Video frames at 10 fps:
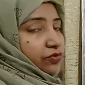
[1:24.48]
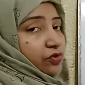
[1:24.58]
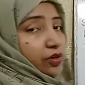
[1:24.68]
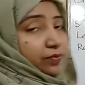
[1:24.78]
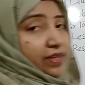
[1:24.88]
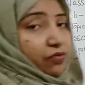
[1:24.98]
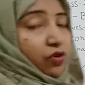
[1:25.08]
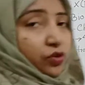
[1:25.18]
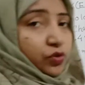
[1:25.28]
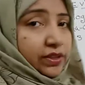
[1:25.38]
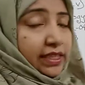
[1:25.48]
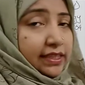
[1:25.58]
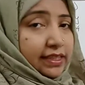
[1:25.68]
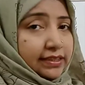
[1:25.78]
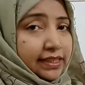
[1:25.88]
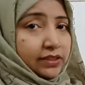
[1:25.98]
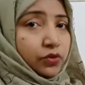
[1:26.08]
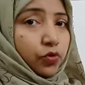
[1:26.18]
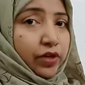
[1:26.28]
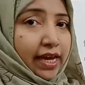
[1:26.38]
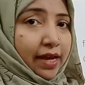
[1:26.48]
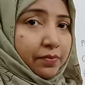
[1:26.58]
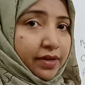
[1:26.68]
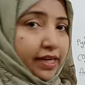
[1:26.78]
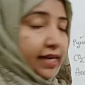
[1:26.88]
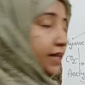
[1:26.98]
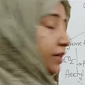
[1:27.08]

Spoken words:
from the photosynthesis. We have get